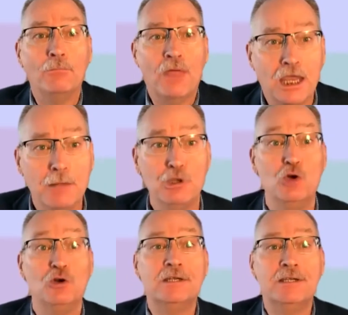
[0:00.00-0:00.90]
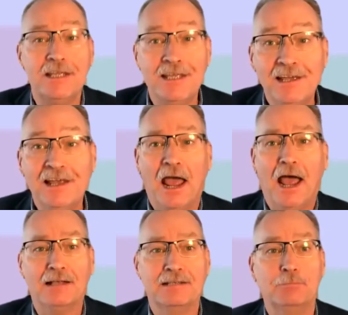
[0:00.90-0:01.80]
the community.
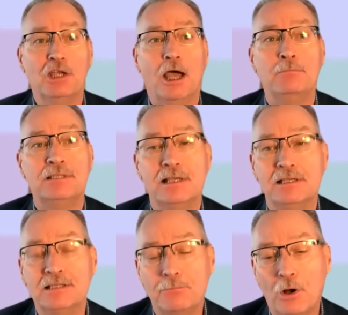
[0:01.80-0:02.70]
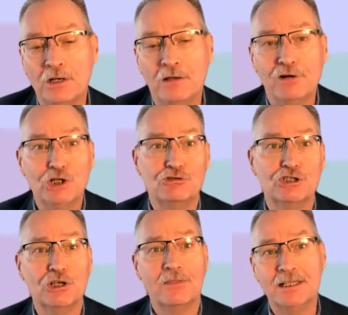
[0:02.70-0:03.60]
Sometimes there's a body of
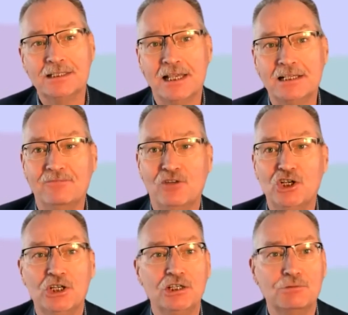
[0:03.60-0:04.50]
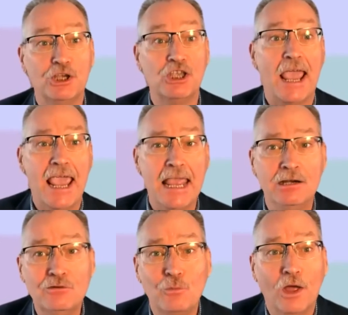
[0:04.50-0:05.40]
literature that says vision is what you
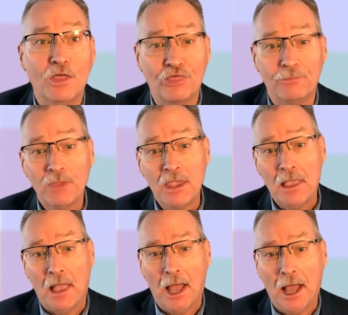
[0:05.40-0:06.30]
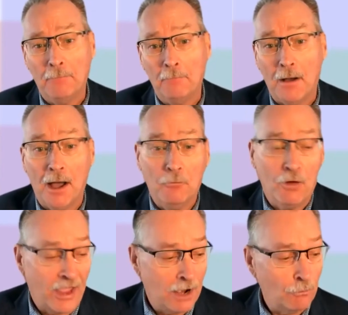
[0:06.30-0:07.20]
end with.
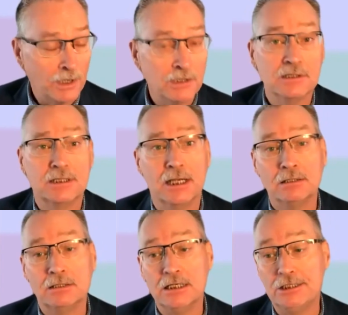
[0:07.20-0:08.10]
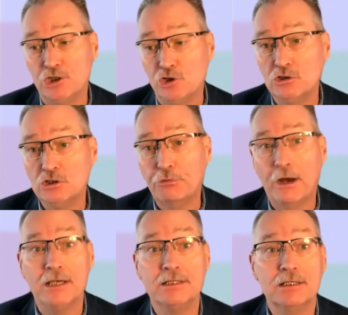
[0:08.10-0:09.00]
Without wanting to sing DCU's
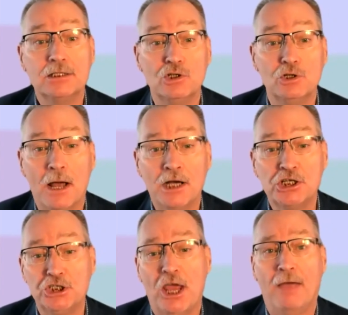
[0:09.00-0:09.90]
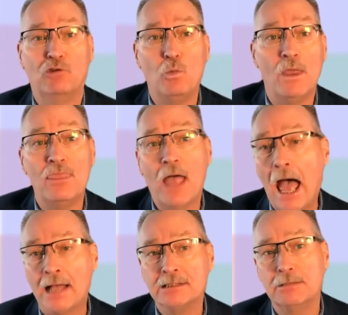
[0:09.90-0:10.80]
praises too much, you have to win the
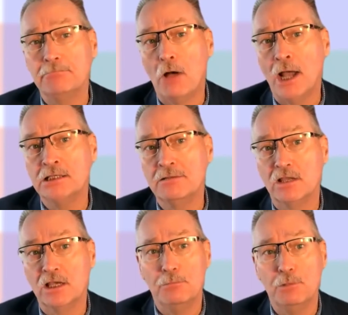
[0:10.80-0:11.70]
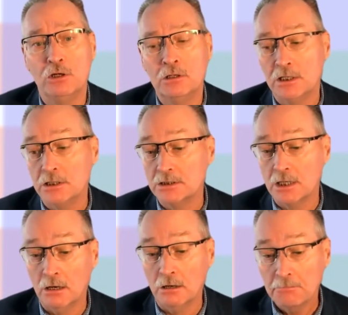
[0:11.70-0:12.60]
hearts and minds of the community.
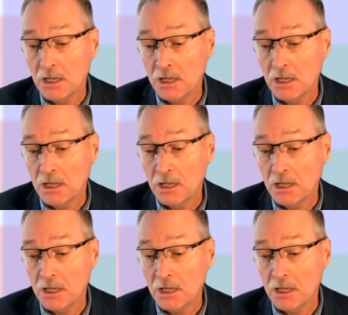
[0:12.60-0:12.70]
So